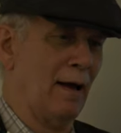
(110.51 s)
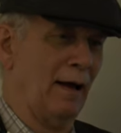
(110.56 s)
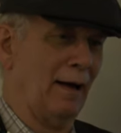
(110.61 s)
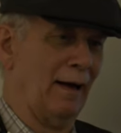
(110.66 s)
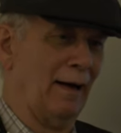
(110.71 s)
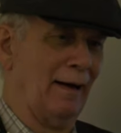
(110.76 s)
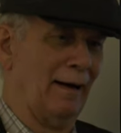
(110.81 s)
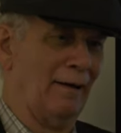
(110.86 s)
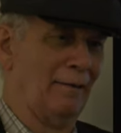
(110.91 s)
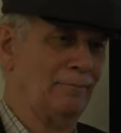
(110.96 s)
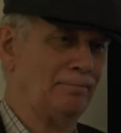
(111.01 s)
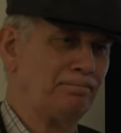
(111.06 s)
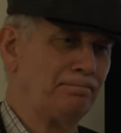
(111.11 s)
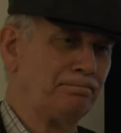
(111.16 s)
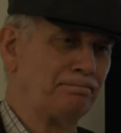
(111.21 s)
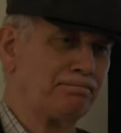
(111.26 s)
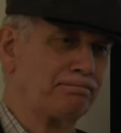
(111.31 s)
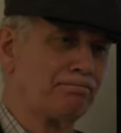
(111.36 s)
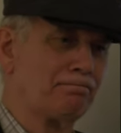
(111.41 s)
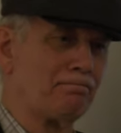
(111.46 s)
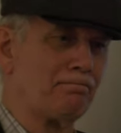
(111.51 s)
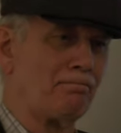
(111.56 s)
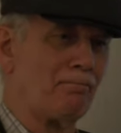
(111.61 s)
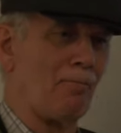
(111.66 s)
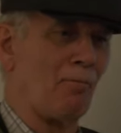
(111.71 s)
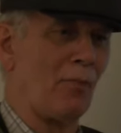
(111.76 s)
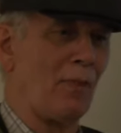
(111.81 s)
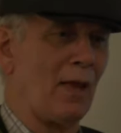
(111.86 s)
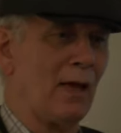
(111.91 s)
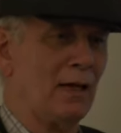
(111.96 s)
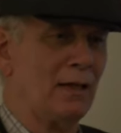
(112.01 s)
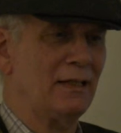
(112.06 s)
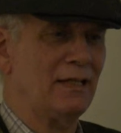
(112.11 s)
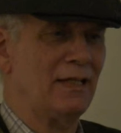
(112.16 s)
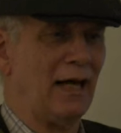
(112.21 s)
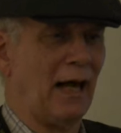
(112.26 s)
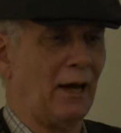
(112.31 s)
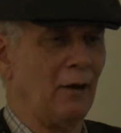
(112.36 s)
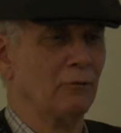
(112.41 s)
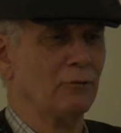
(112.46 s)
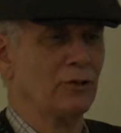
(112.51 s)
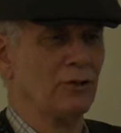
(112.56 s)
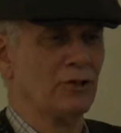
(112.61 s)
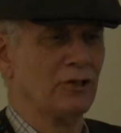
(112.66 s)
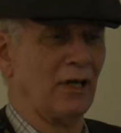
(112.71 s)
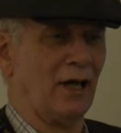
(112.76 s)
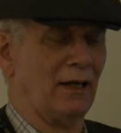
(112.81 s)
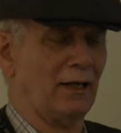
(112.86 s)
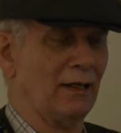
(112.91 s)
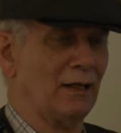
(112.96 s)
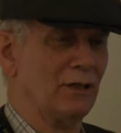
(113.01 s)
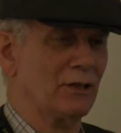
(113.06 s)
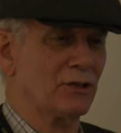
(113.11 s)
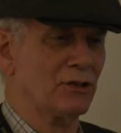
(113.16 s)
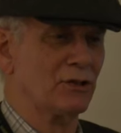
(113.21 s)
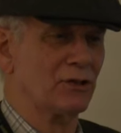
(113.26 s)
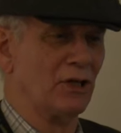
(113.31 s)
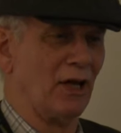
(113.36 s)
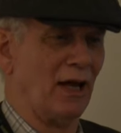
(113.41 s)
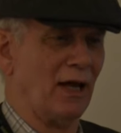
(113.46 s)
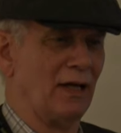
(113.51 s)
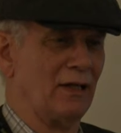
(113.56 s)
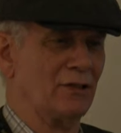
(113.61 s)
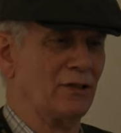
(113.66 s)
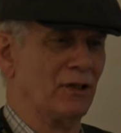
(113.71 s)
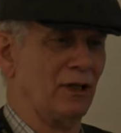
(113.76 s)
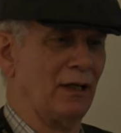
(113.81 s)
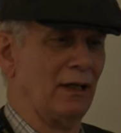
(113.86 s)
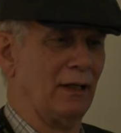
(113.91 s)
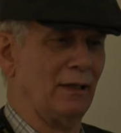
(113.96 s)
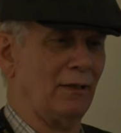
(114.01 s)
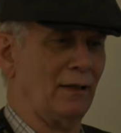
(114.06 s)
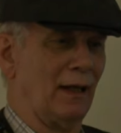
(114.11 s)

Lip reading: downsizing.